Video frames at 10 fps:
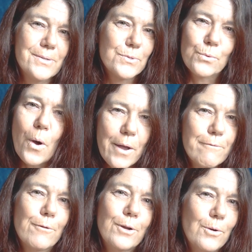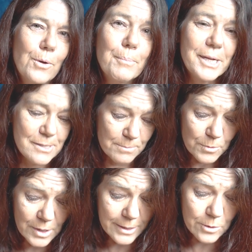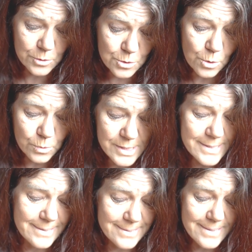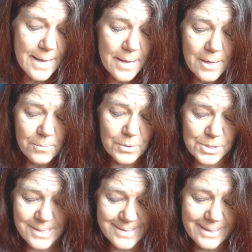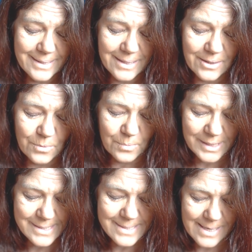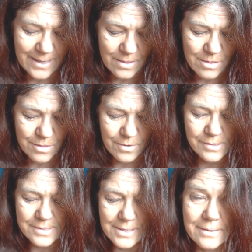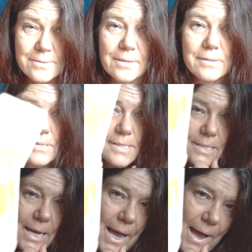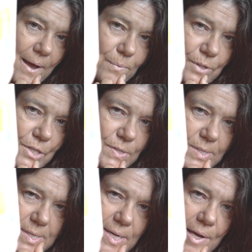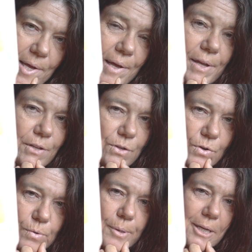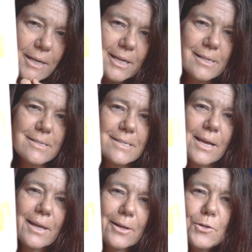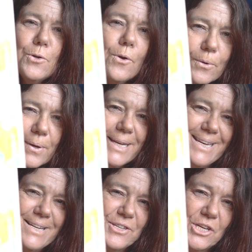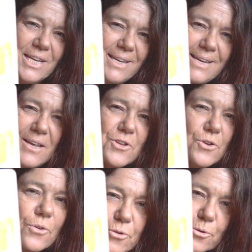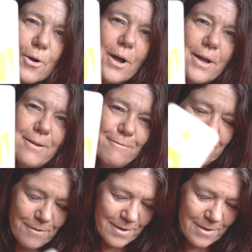is right for you and make some really good choices, which is leading you Wednesday and Thursday to the Star, which is new beginnings, new energy, new drive.